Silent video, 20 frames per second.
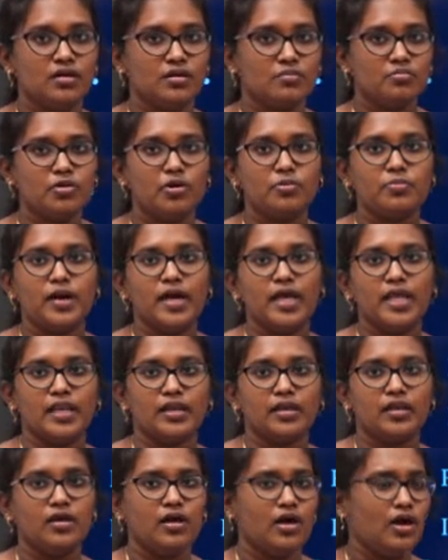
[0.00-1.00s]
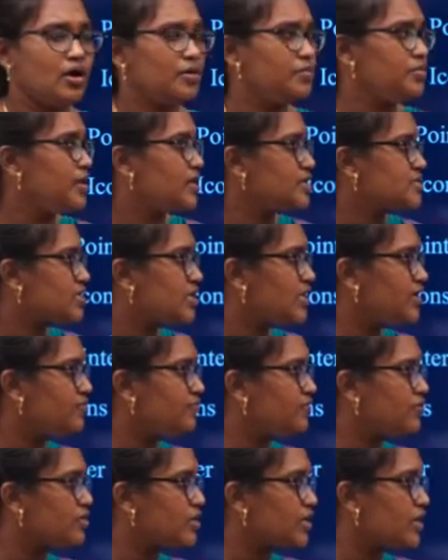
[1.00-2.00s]
mobile, obviously if
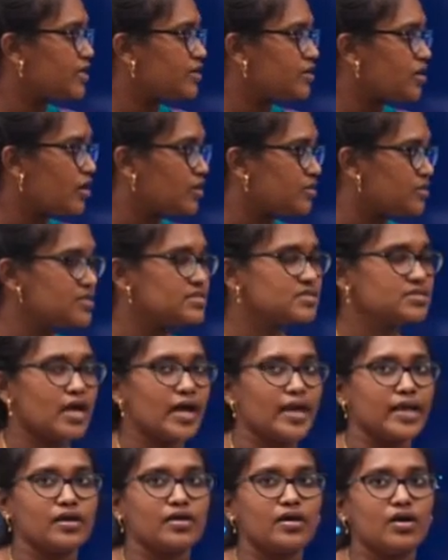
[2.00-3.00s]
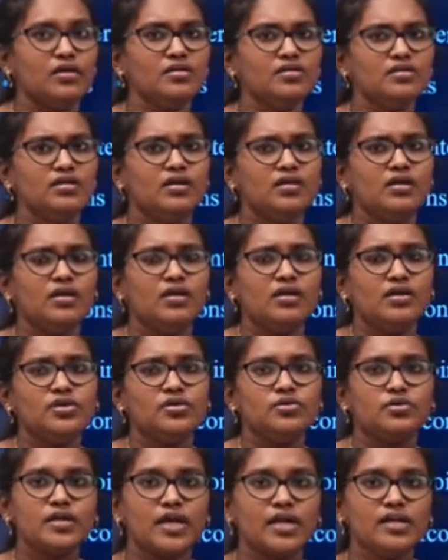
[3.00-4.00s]
you click on this icon,
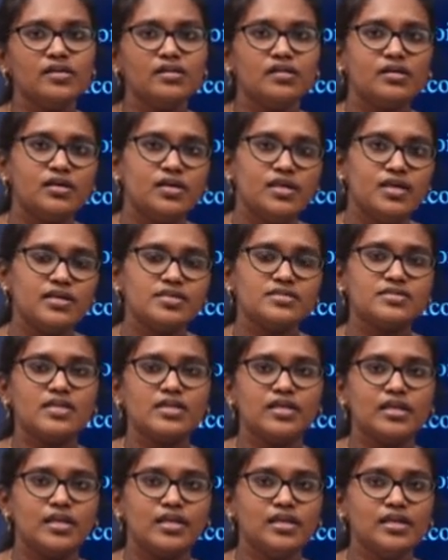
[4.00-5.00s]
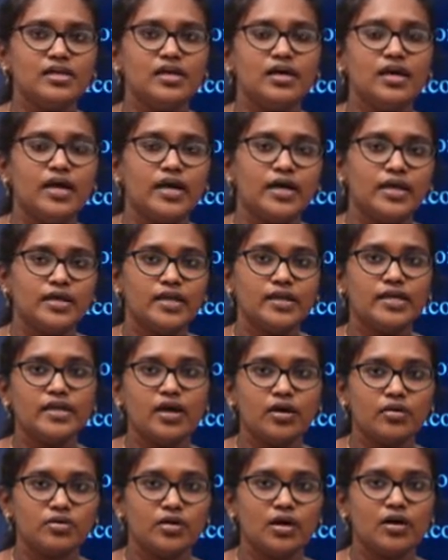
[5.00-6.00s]
you can easily read
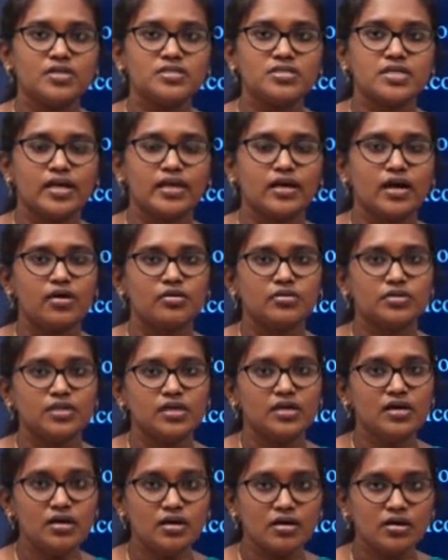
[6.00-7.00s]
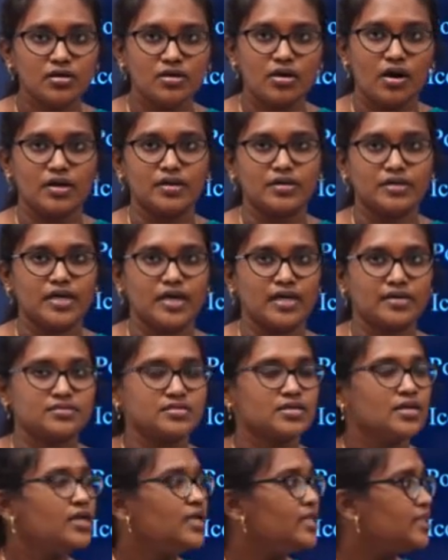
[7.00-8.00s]
out or check out the contacts.
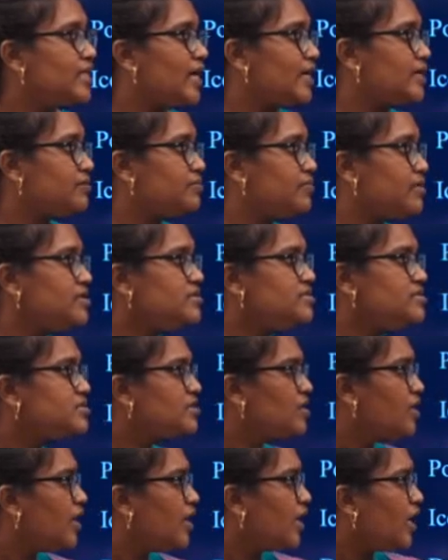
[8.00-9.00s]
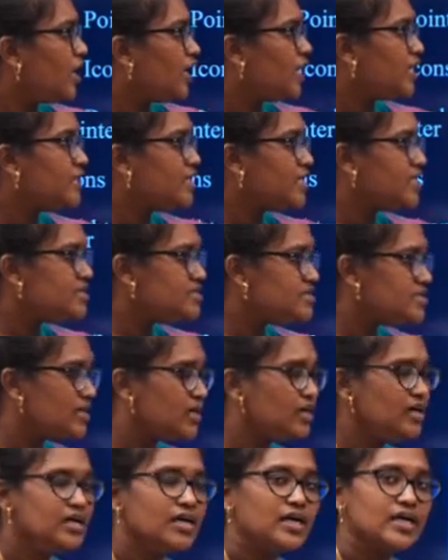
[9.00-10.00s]
That means it is
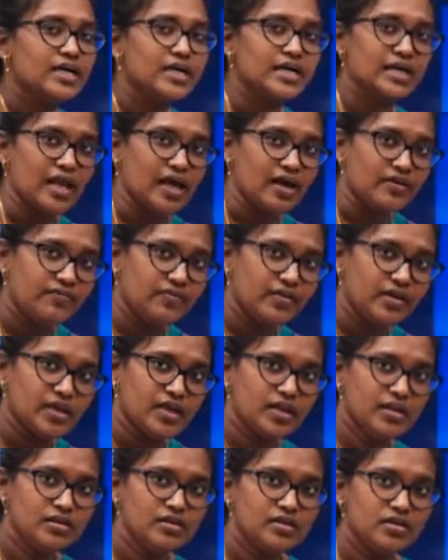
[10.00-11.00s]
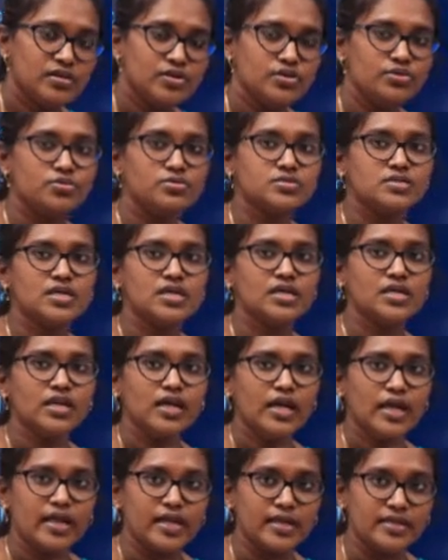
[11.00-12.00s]
a graphical user
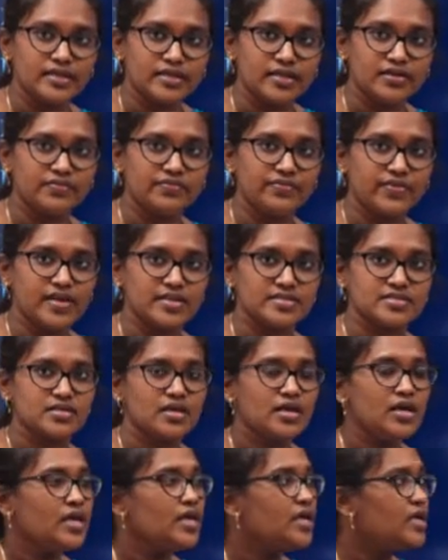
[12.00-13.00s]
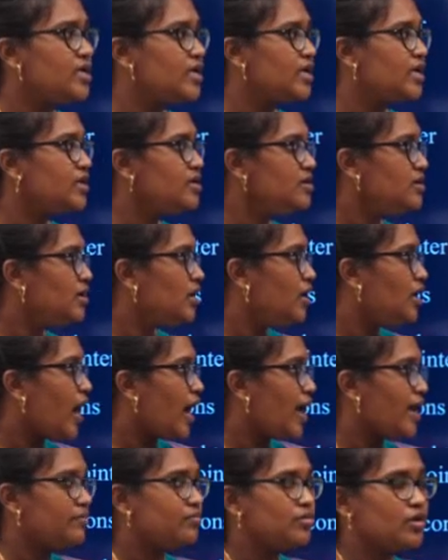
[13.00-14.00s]
interface. Here
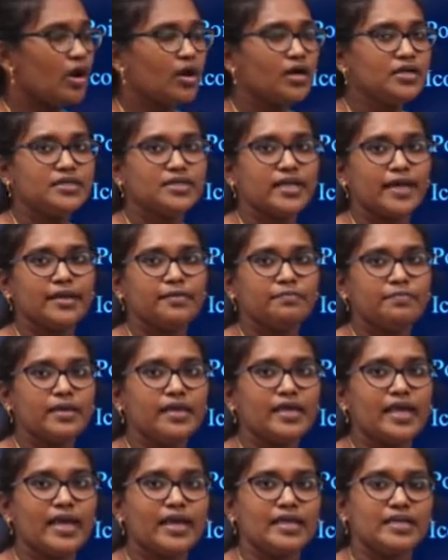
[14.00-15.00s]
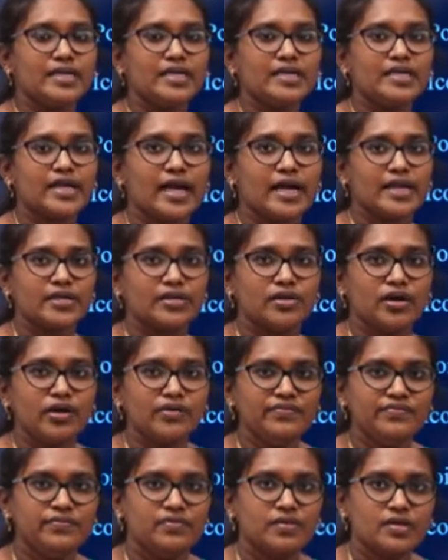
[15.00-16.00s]
I am not typing any kind
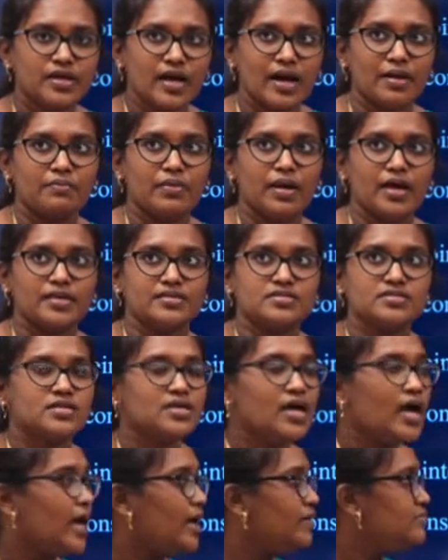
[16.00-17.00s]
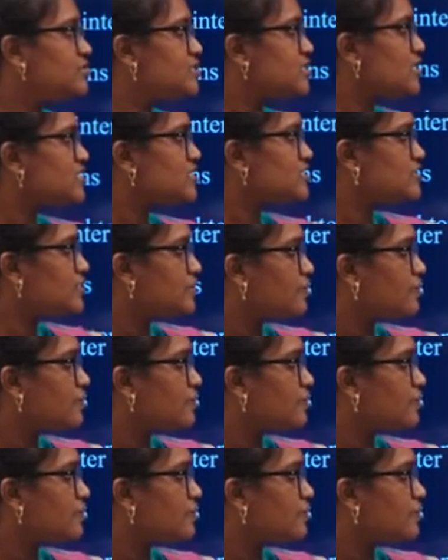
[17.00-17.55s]
of commands. I am just